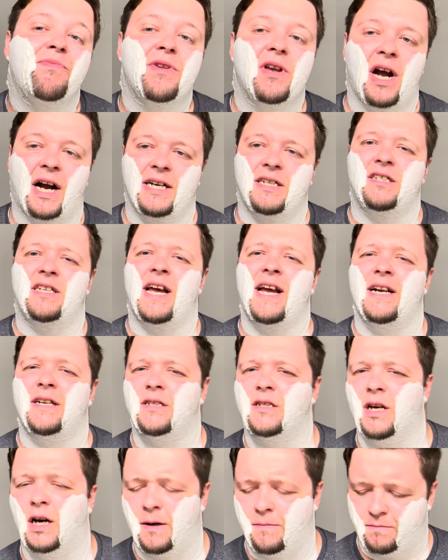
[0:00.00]
I'd say it's
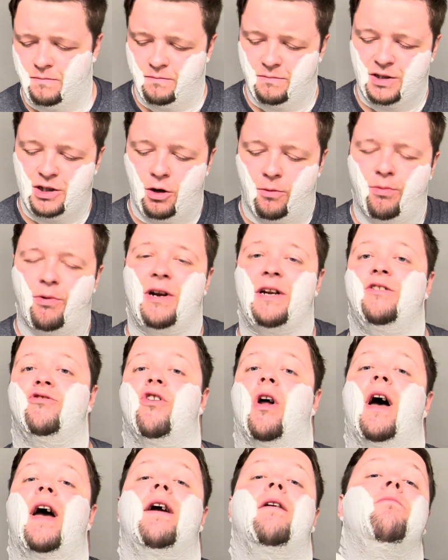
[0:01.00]
still pretty
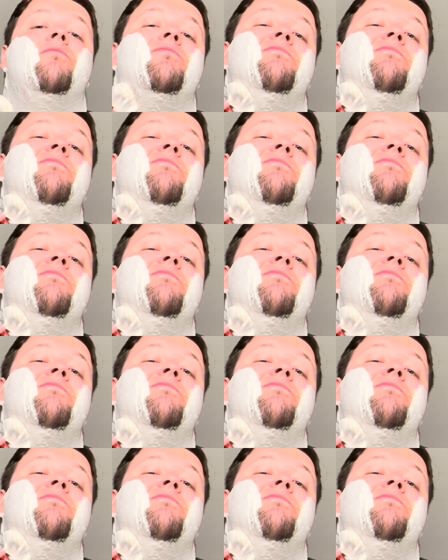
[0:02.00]
dry.